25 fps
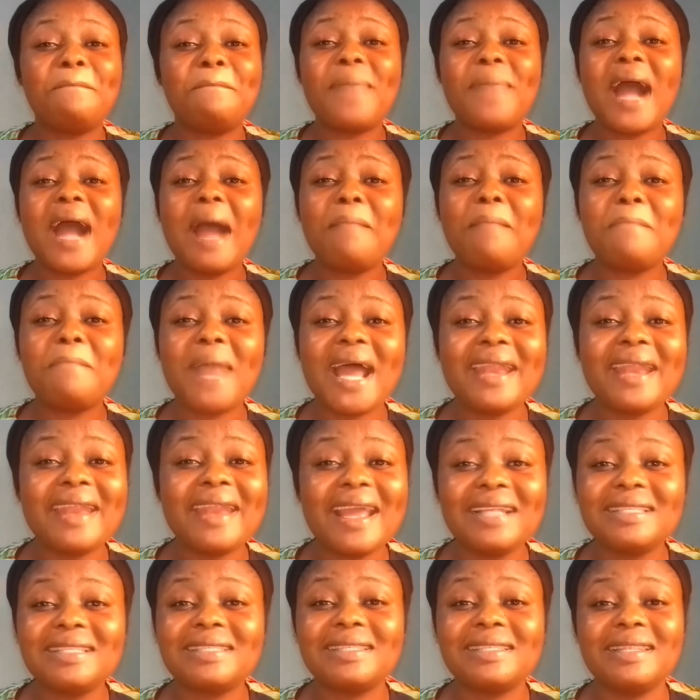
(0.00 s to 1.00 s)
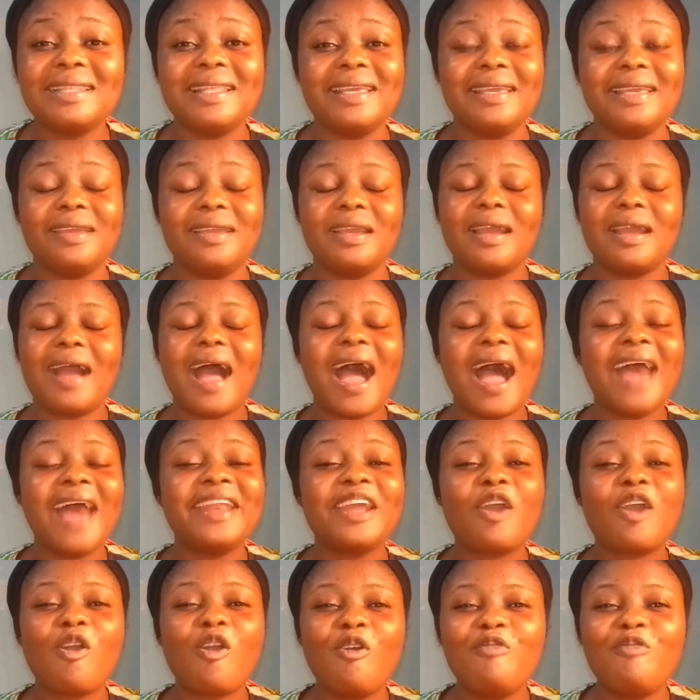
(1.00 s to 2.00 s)
permanently at
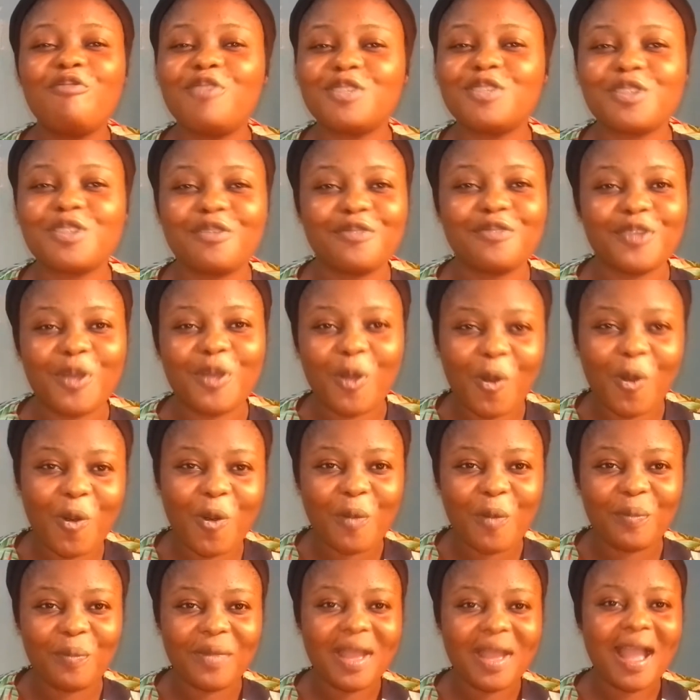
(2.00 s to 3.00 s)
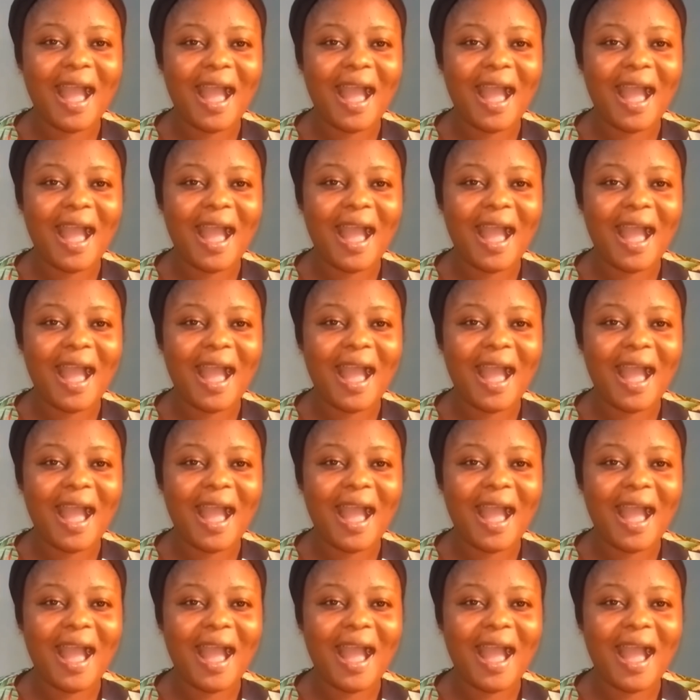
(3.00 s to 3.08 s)
the comfort of your home.